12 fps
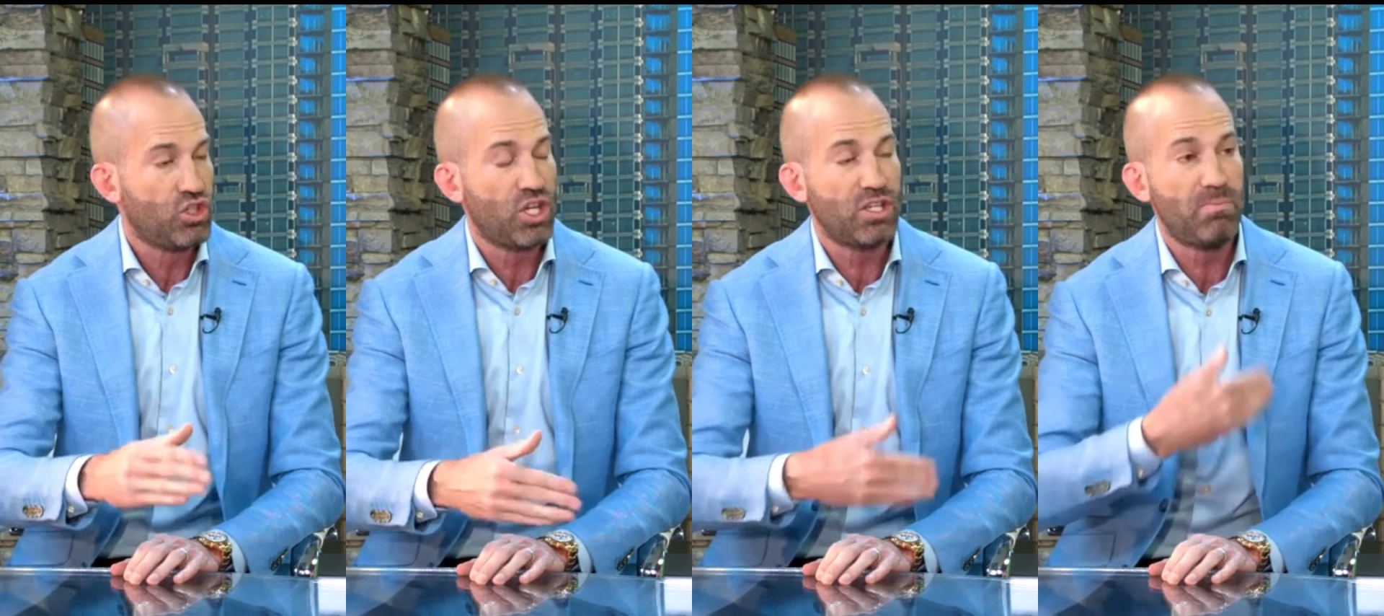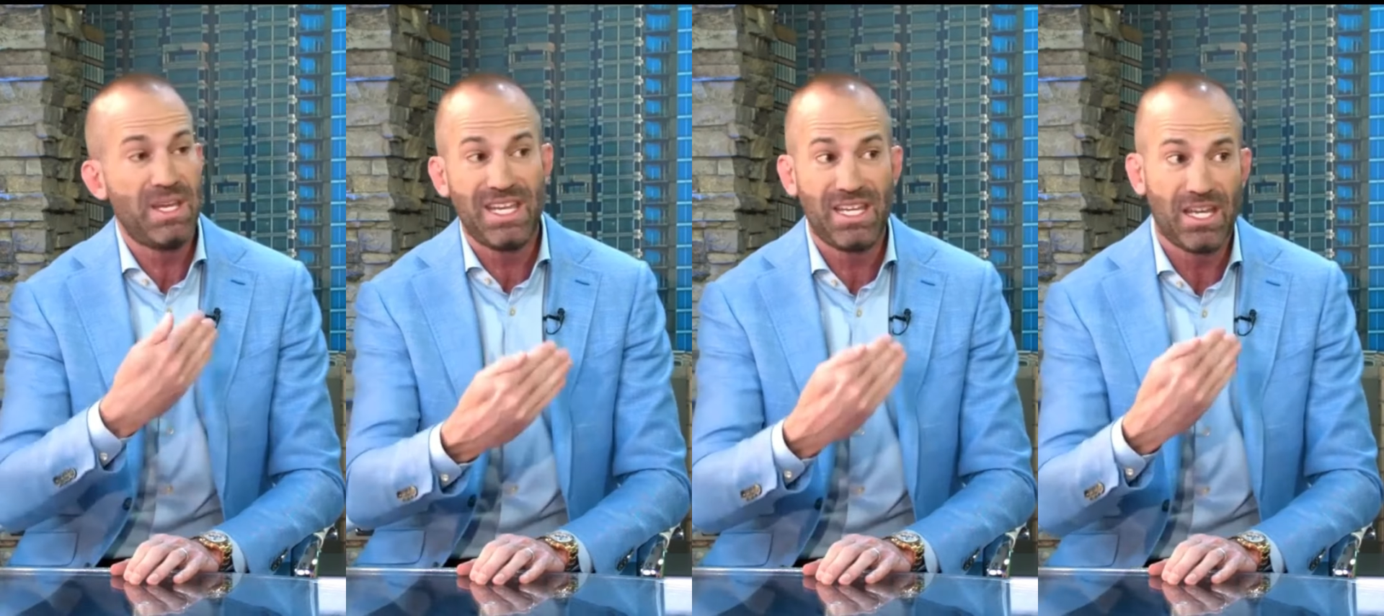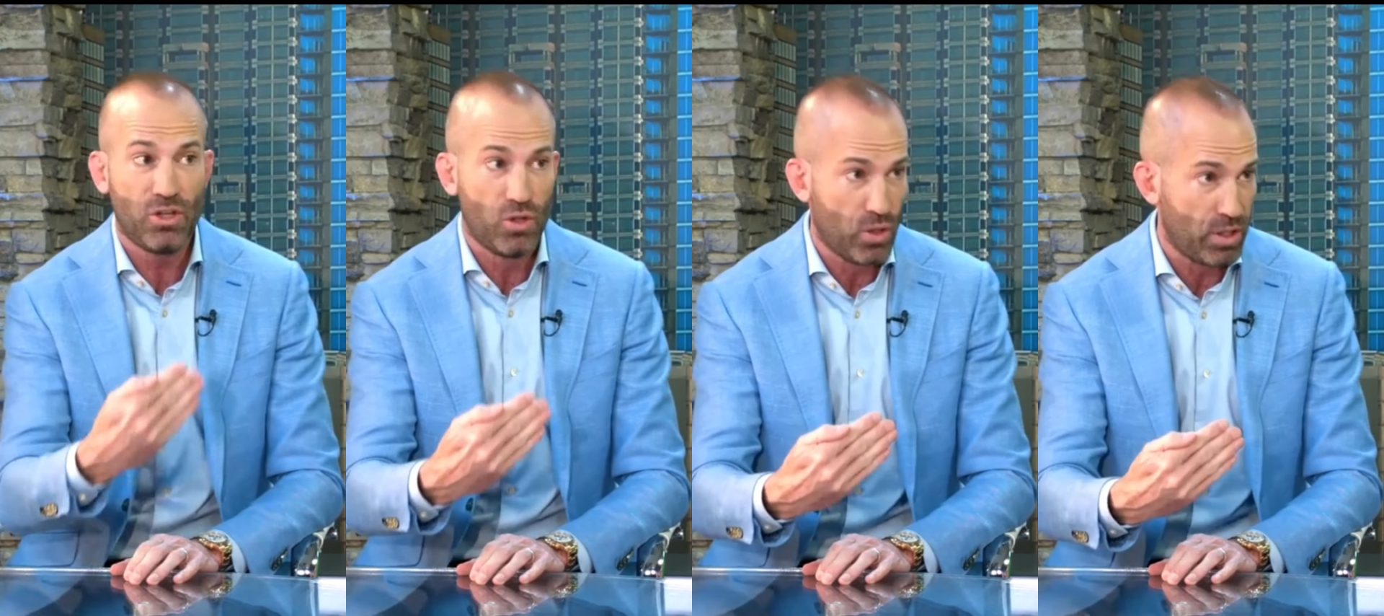Just being a
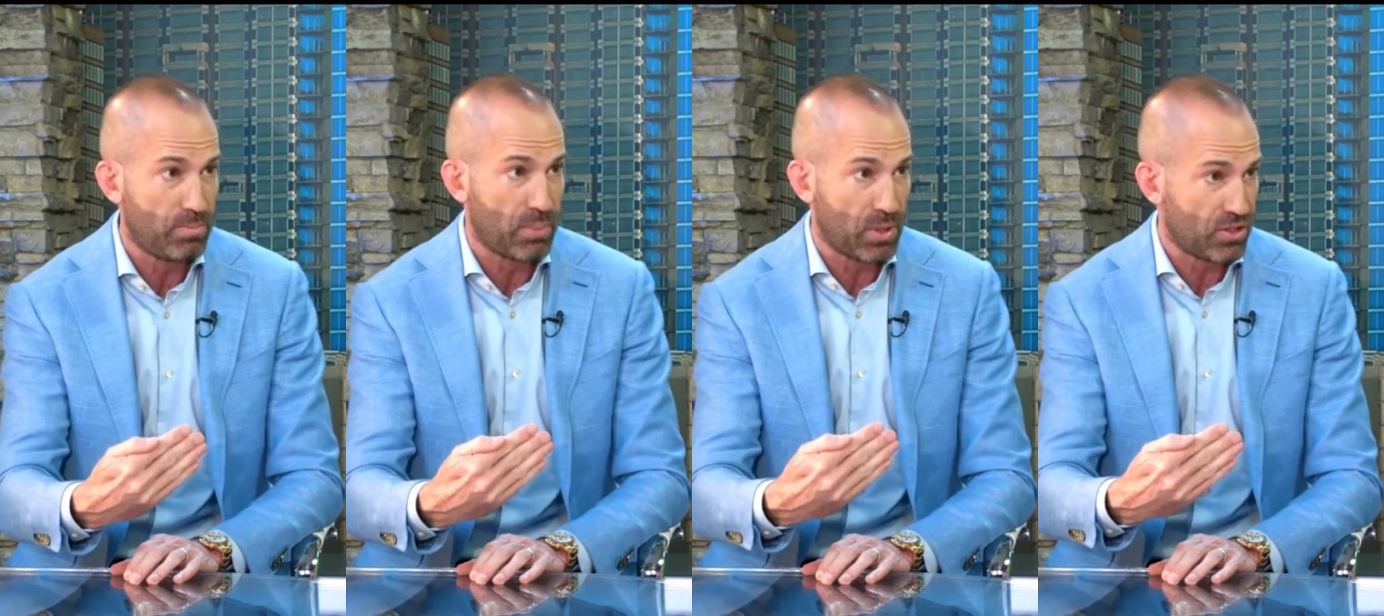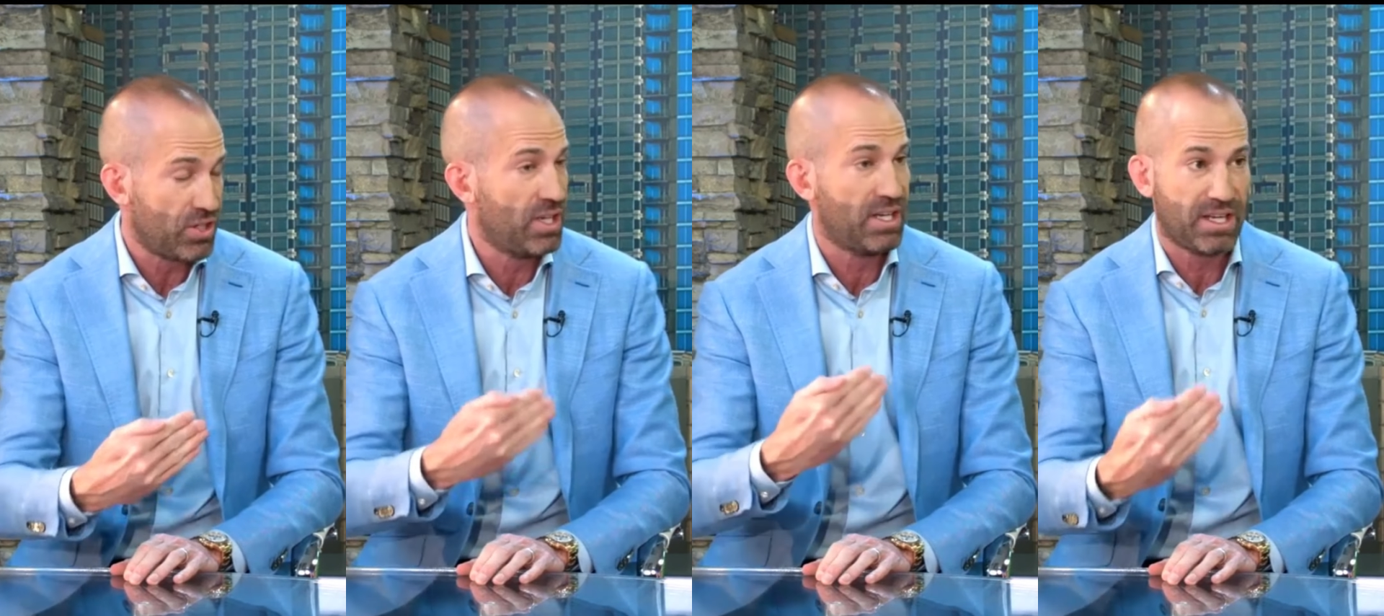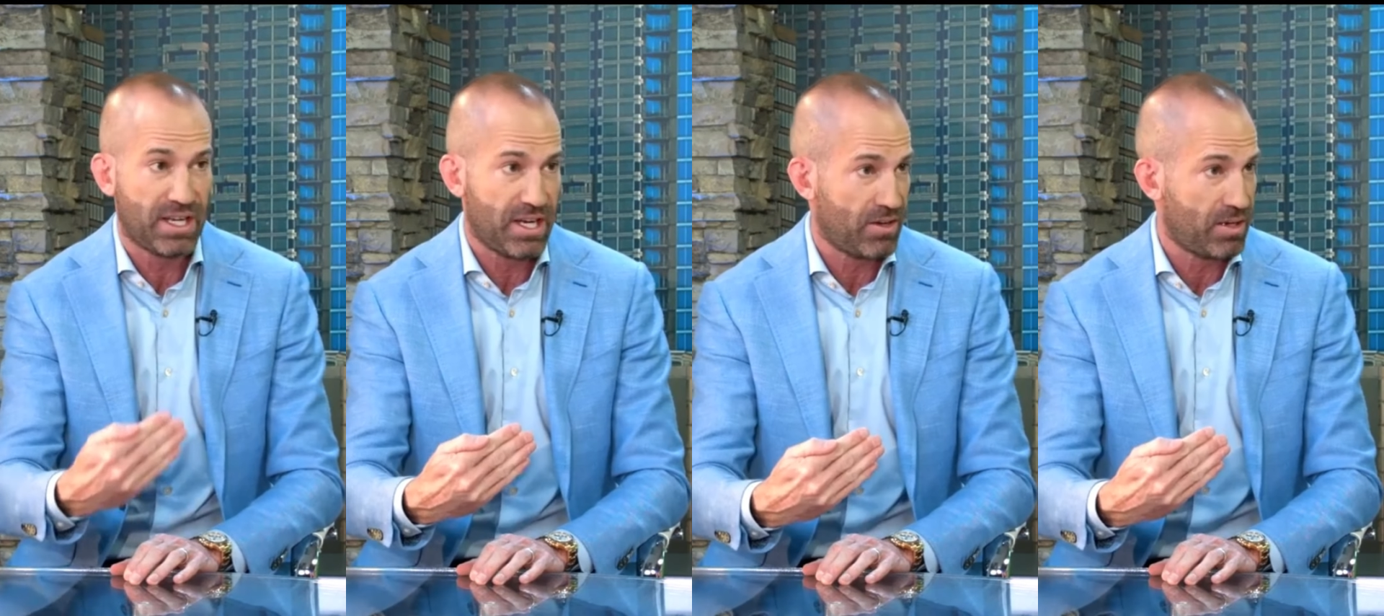good person and a
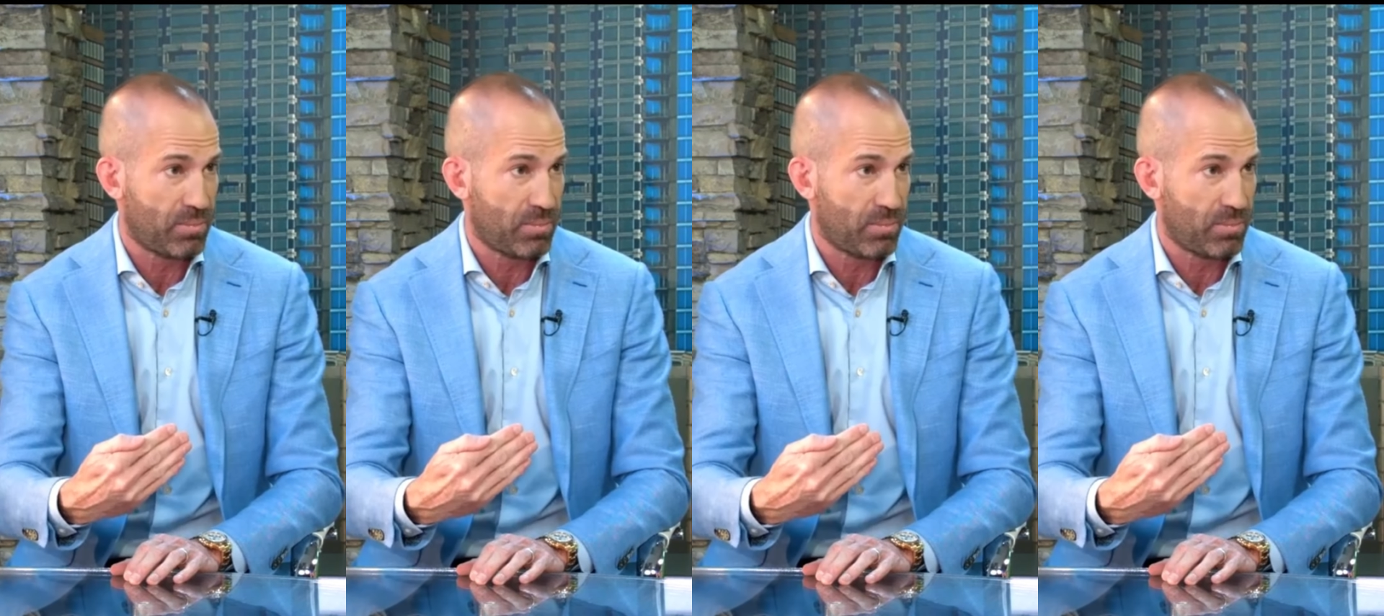caring